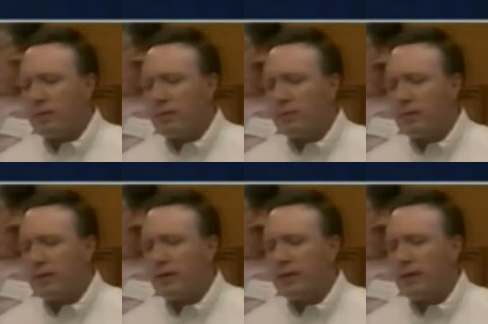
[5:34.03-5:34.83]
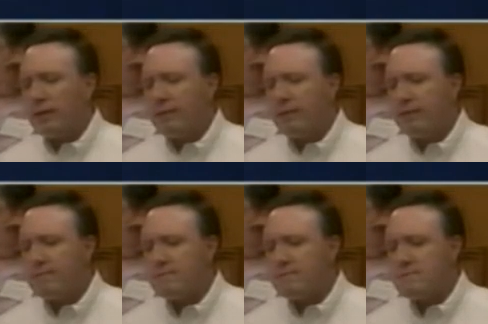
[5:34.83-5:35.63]
completely
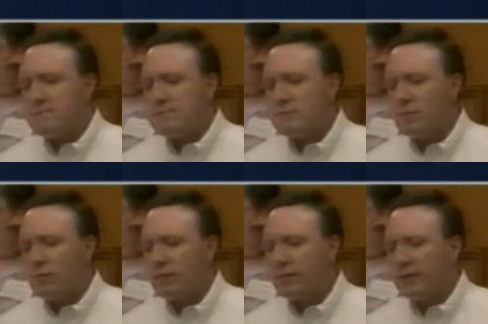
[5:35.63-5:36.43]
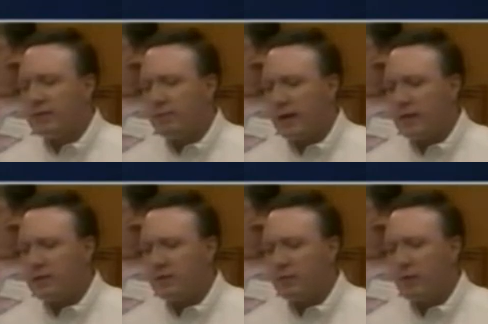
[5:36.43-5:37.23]

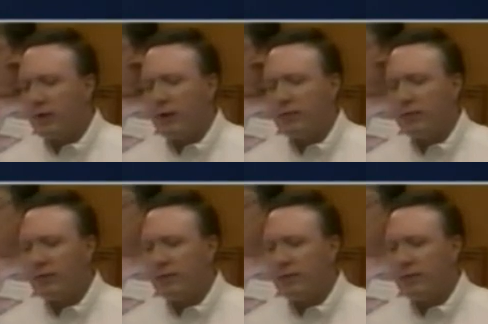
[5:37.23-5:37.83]
re-victimized and run over